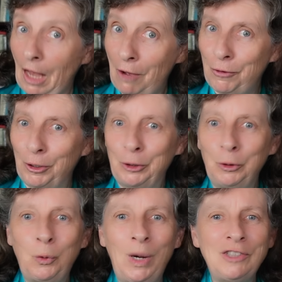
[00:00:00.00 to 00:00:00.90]
A very
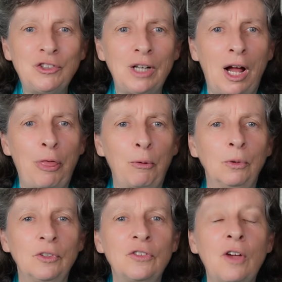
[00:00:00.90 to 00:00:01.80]
good question, I
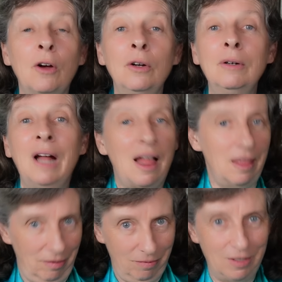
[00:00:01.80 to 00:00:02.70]
thought, so
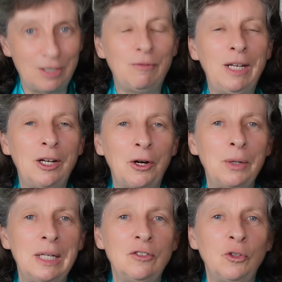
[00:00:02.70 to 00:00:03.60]
this video
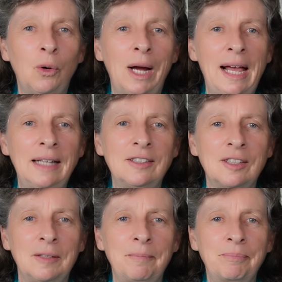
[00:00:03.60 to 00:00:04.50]
is your answer.